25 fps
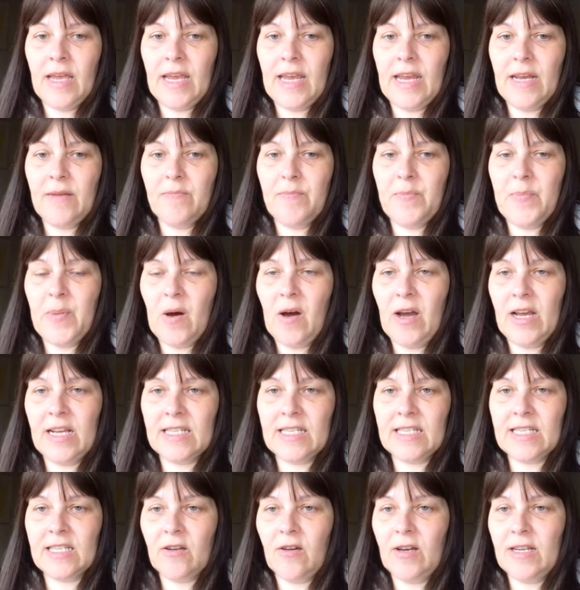in
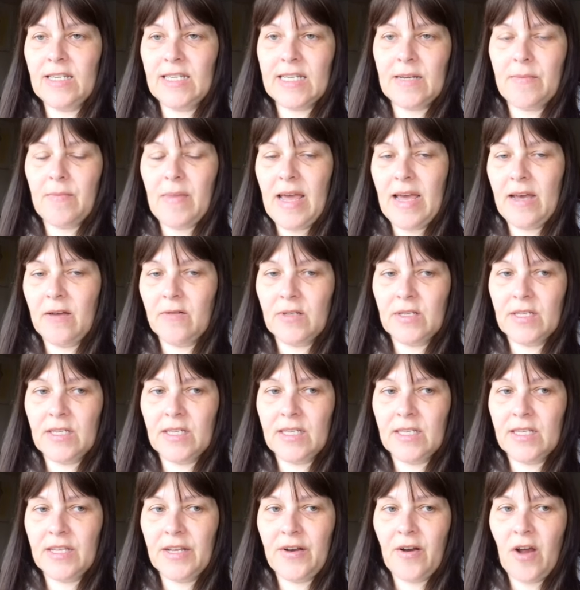bite-sized
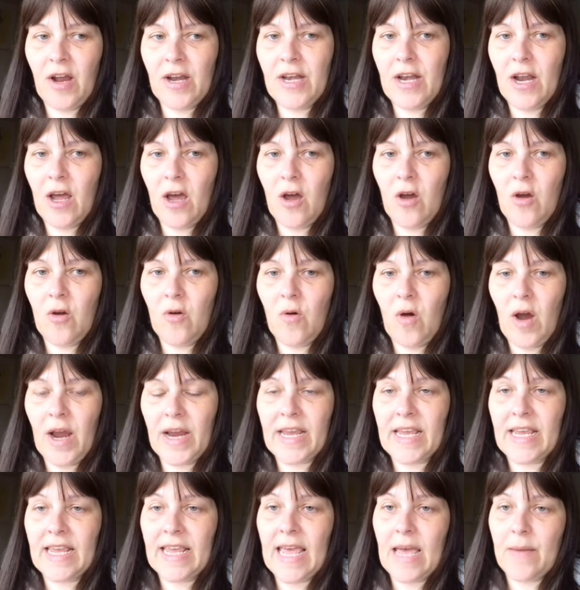amounts that I know I
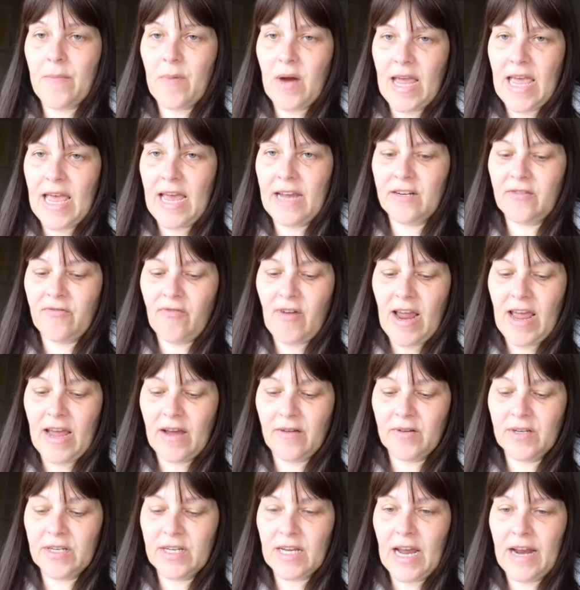can get my head
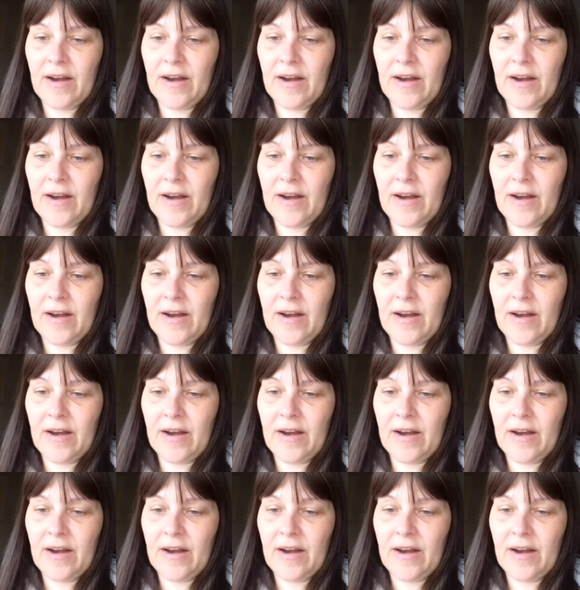around